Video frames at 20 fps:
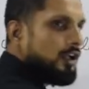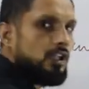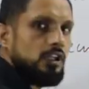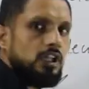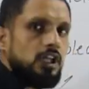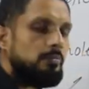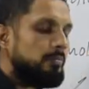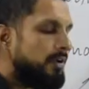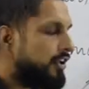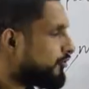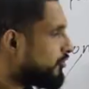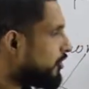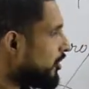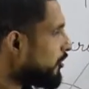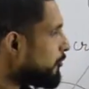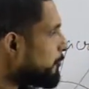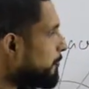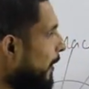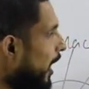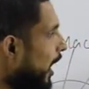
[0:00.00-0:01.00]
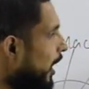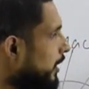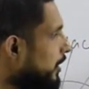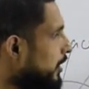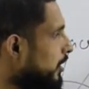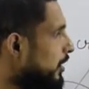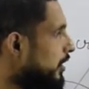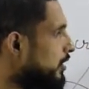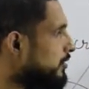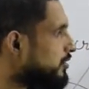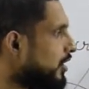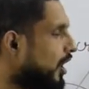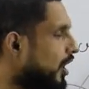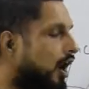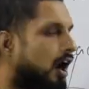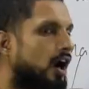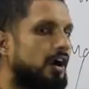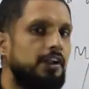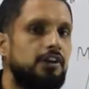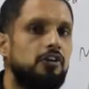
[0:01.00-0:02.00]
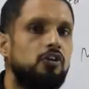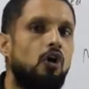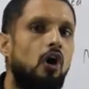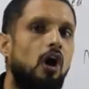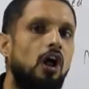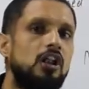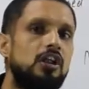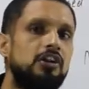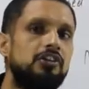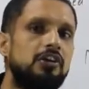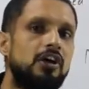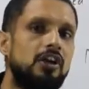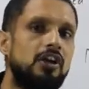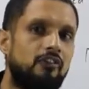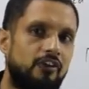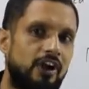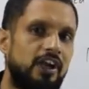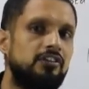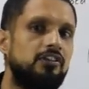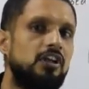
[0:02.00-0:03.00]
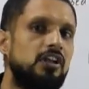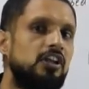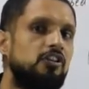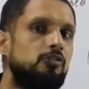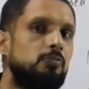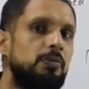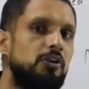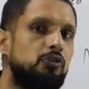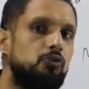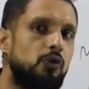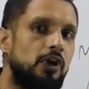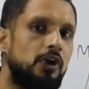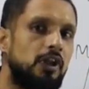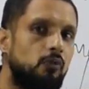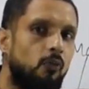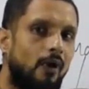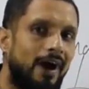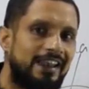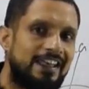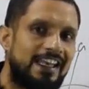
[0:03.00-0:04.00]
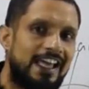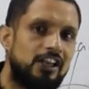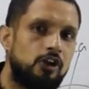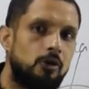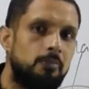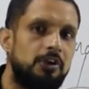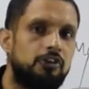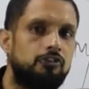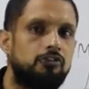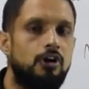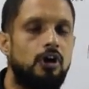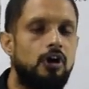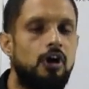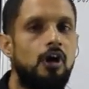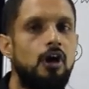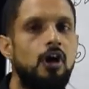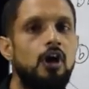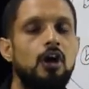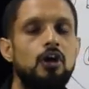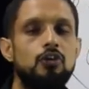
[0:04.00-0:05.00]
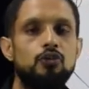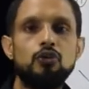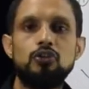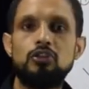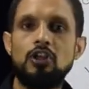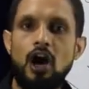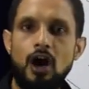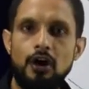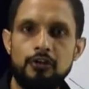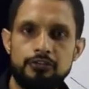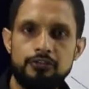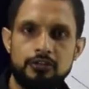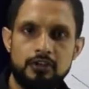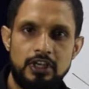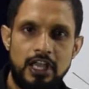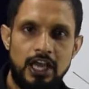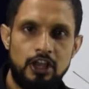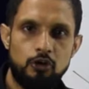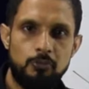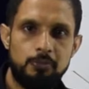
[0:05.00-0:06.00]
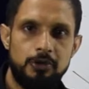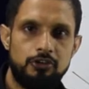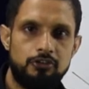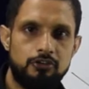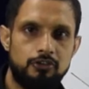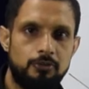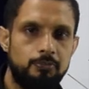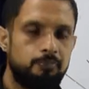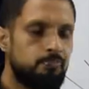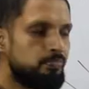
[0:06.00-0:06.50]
That means these particles are in colloidal range, that is between 1 nanometer to 1000 nanometer.